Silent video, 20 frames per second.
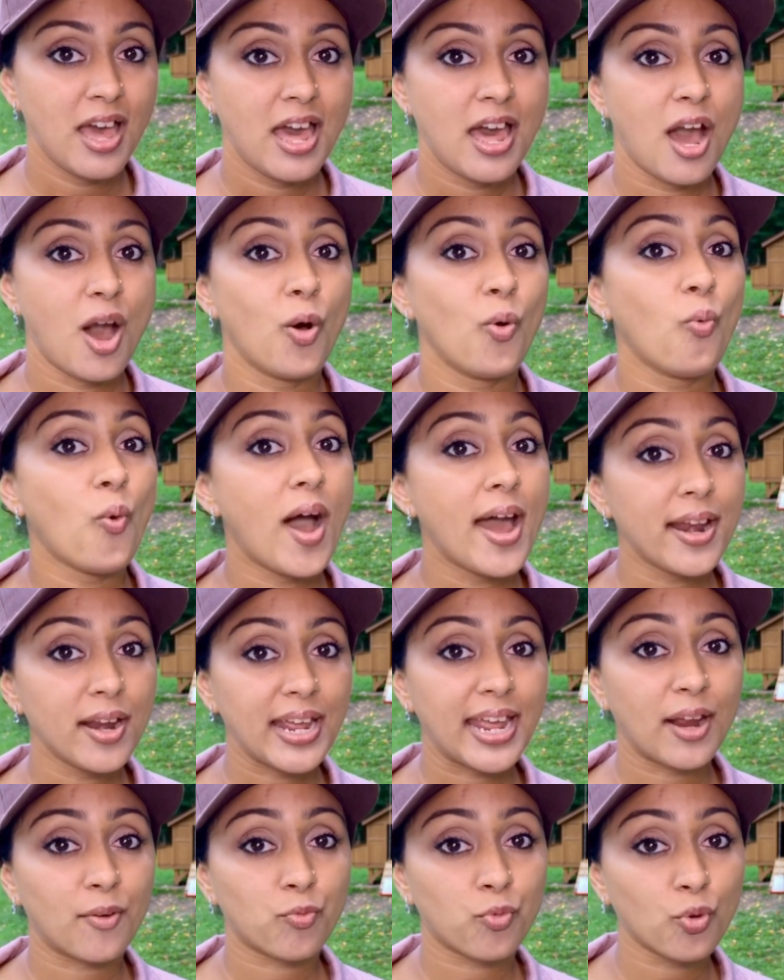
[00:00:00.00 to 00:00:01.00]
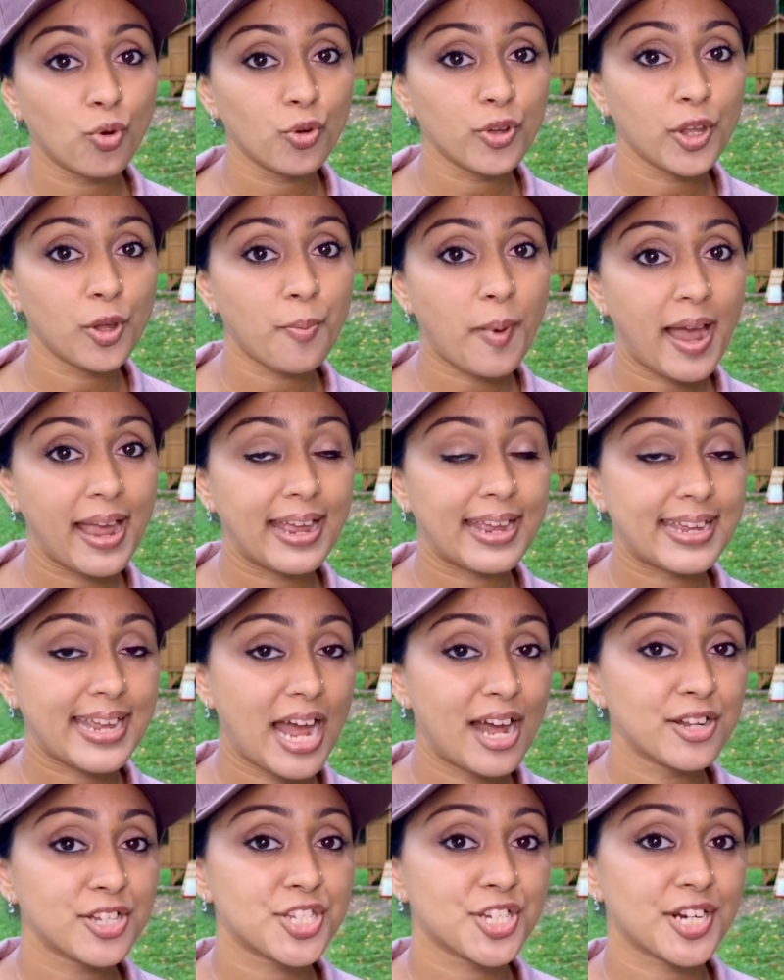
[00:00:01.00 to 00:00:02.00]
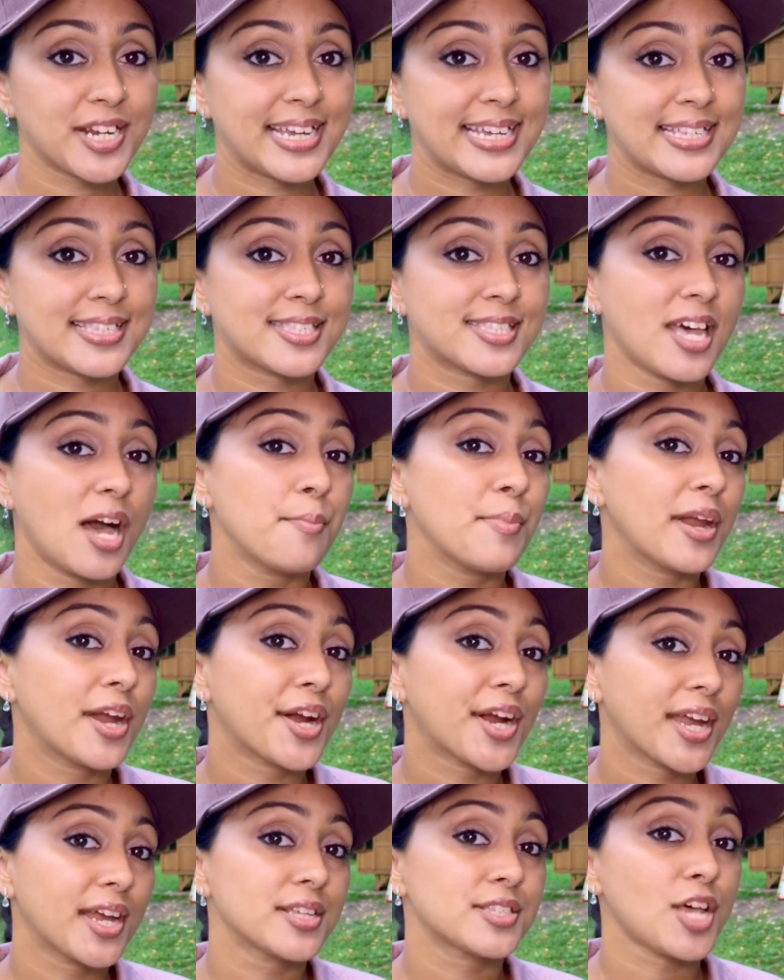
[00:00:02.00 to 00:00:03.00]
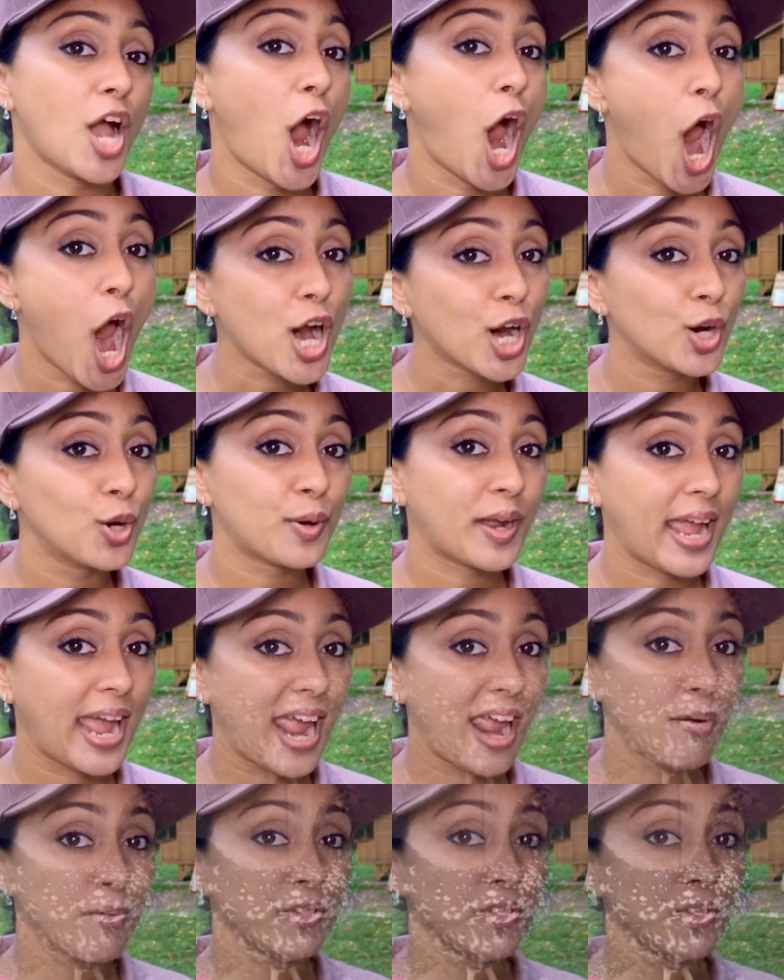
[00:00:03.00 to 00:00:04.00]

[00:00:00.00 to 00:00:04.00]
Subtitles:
One rule you might encounter is some areas are okay with you